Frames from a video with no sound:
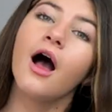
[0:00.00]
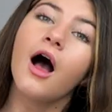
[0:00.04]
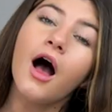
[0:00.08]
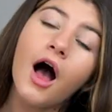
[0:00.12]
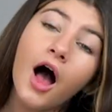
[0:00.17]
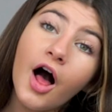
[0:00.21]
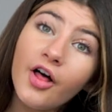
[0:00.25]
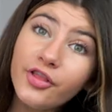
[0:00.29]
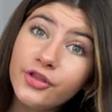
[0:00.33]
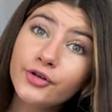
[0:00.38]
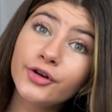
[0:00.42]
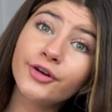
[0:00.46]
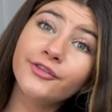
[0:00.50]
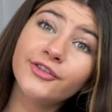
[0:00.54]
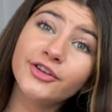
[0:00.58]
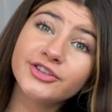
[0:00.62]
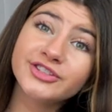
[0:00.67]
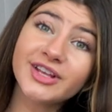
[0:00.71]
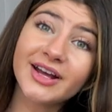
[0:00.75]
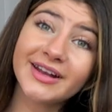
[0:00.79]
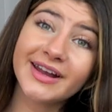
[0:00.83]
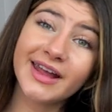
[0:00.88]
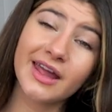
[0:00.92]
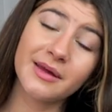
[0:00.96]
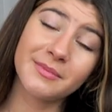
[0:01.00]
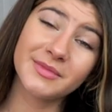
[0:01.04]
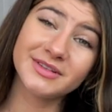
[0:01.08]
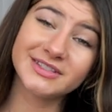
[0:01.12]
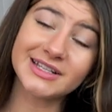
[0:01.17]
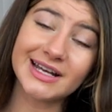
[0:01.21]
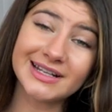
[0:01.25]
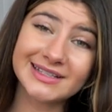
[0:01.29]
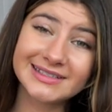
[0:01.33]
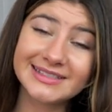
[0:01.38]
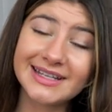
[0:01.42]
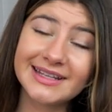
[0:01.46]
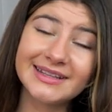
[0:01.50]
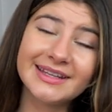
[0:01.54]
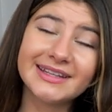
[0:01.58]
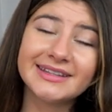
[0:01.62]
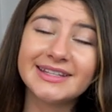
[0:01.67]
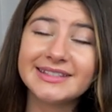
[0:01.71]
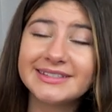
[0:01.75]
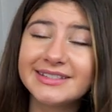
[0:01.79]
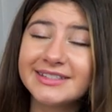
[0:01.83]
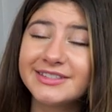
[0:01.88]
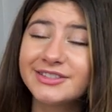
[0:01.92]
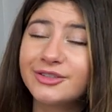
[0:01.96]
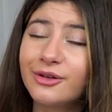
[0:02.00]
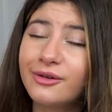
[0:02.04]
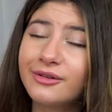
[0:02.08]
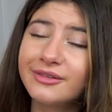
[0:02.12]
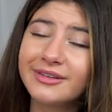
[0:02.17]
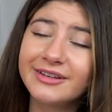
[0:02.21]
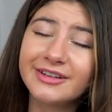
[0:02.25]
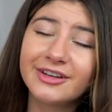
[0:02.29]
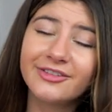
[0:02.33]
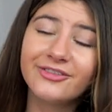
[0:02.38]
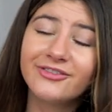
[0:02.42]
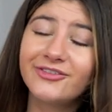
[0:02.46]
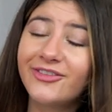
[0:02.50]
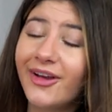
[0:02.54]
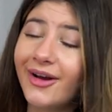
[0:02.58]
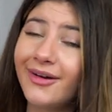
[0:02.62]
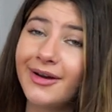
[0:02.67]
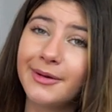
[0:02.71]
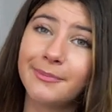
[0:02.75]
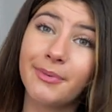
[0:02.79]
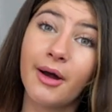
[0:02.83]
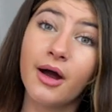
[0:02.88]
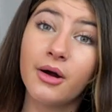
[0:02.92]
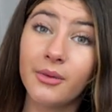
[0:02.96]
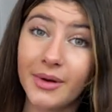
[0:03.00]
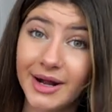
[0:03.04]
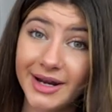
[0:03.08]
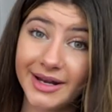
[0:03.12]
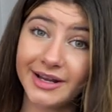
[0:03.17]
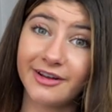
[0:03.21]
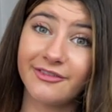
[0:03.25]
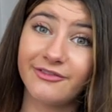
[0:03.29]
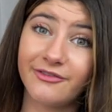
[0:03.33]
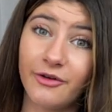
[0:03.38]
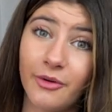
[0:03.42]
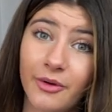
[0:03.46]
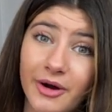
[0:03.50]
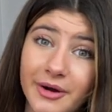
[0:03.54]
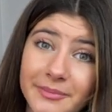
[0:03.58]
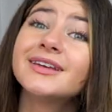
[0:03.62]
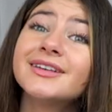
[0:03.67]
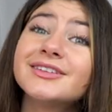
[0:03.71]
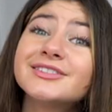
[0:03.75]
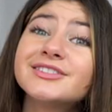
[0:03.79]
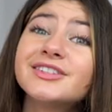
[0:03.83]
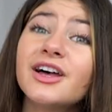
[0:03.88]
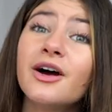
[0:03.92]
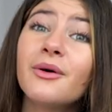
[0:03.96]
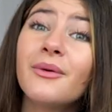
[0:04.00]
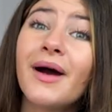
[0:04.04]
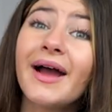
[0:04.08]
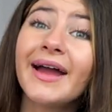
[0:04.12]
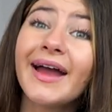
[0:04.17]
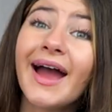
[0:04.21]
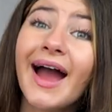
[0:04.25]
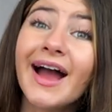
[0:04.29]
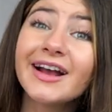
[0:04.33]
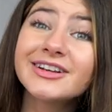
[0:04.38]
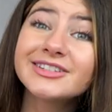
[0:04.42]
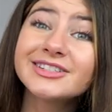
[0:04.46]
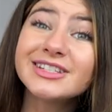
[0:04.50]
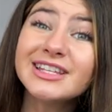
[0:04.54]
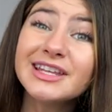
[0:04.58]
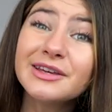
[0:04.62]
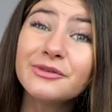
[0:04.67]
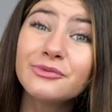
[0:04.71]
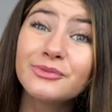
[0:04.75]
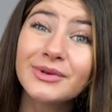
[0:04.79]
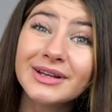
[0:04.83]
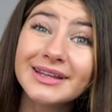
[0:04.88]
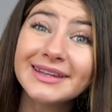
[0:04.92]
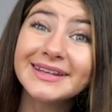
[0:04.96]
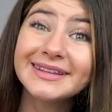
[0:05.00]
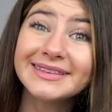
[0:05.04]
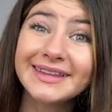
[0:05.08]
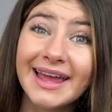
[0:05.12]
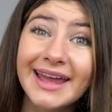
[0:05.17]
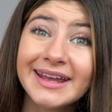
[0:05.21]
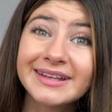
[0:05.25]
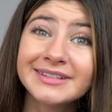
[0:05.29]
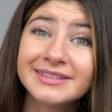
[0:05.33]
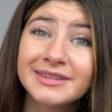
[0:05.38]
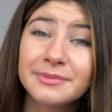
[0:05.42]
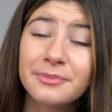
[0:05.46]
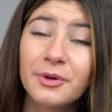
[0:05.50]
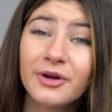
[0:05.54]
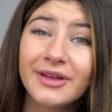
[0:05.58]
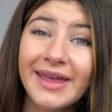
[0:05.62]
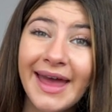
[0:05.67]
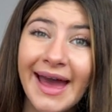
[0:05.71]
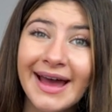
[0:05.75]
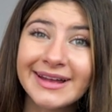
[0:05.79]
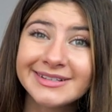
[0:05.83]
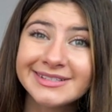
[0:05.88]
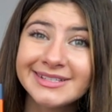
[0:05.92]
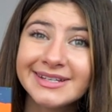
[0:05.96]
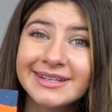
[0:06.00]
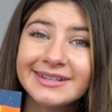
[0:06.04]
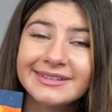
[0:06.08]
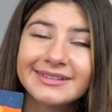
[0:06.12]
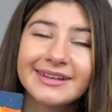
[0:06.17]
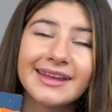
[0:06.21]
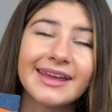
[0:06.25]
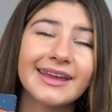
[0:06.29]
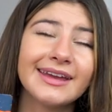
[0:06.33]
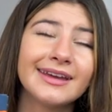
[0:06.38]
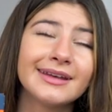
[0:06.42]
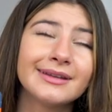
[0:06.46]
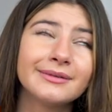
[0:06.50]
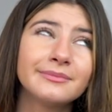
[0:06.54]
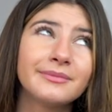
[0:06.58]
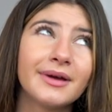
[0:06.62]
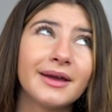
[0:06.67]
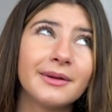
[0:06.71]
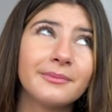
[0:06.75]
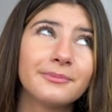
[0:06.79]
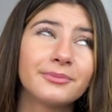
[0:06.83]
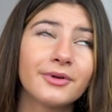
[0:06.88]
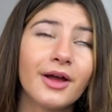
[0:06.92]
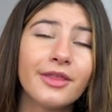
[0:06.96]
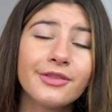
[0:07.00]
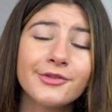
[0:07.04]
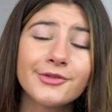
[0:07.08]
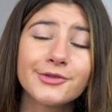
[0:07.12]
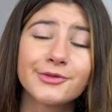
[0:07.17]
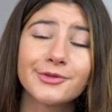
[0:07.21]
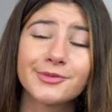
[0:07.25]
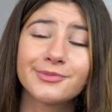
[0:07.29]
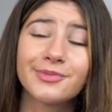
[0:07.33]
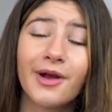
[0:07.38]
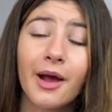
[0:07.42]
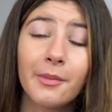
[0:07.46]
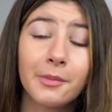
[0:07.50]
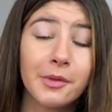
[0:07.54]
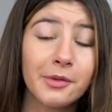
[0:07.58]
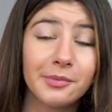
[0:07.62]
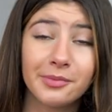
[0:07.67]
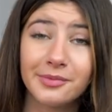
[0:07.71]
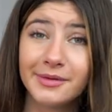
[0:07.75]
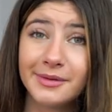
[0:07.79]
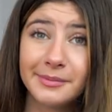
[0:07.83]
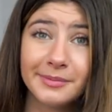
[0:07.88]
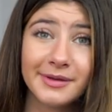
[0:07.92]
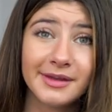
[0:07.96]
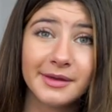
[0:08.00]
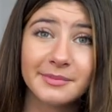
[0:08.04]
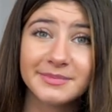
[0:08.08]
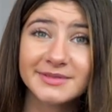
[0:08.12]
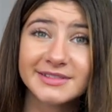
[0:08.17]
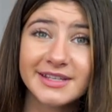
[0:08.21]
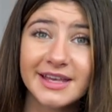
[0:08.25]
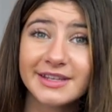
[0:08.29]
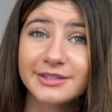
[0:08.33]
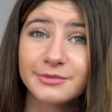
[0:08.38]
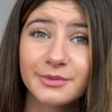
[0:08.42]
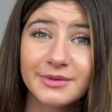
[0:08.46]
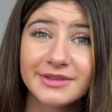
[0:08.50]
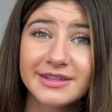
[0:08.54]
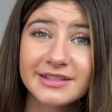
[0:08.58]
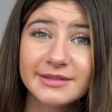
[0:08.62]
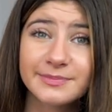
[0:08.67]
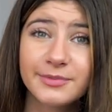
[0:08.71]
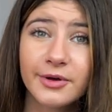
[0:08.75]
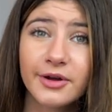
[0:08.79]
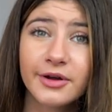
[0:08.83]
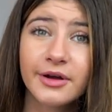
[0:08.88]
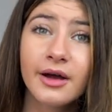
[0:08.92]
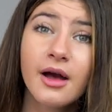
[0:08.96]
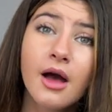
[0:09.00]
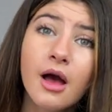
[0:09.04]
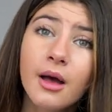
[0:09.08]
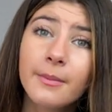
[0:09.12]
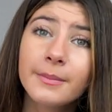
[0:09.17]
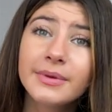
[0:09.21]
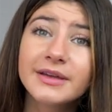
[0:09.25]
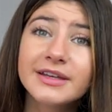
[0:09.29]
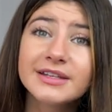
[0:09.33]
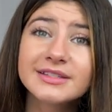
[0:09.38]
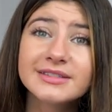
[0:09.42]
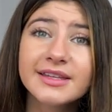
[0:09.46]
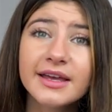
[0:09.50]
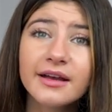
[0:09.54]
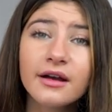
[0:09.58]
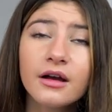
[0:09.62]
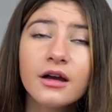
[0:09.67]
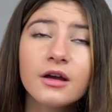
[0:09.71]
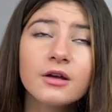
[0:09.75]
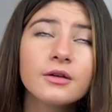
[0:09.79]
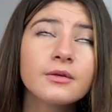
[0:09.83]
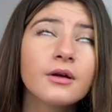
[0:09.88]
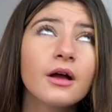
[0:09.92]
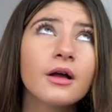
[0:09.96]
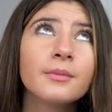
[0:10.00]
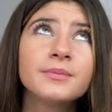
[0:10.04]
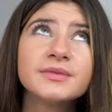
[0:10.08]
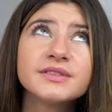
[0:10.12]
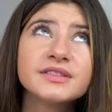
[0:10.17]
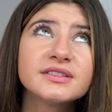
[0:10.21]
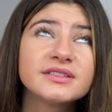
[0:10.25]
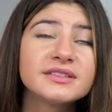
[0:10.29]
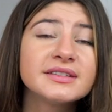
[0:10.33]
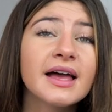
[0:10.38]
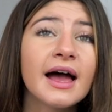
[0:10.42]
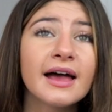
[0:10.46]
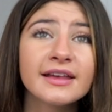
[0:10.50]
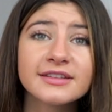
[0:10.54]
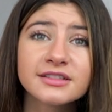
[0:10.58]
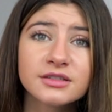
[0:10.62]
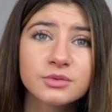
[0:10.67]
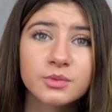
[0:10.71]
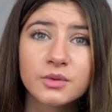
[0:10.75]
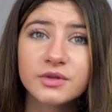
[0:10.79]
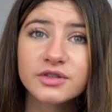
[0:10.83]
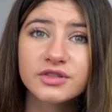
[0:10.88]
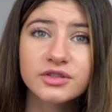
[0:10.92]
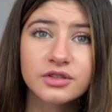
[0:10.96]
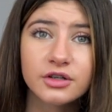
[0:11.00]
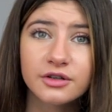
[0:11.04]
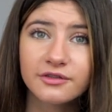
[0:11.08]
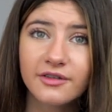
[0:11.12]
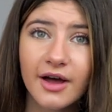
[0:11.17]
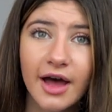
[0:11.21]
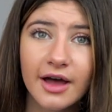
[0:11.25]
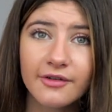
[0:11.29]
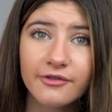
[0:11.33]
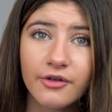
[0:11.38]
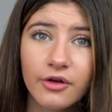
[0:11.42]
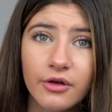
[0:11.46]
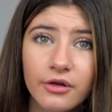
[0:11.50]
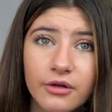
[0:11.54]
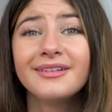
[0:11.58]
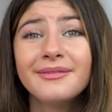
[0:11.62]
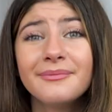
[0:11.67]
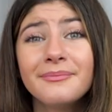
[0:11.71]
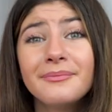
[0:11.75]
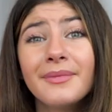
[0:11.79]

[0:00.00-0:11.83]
All the reviews on Amazon said that this is told in a very poetic form. So I actually really liked the book Hatchet, and my brothers would probably be obsessed with this book because they are obsessed with survival.